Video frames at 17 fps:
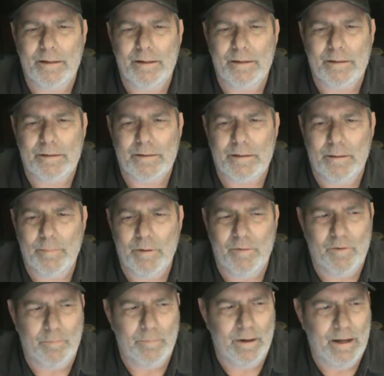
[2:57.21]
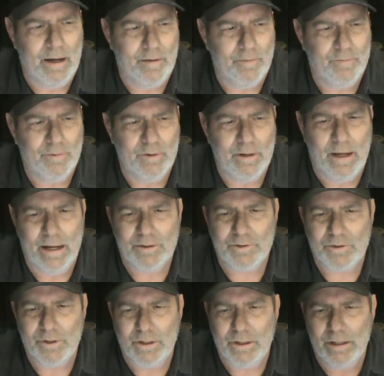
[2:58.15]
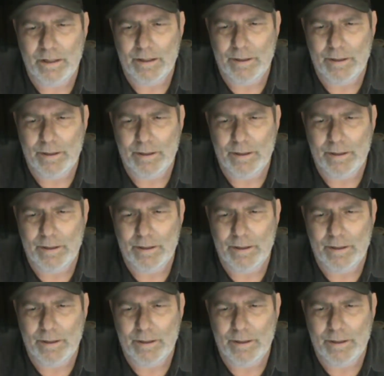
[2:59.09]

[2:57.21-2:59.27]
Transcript: Some of them have actually.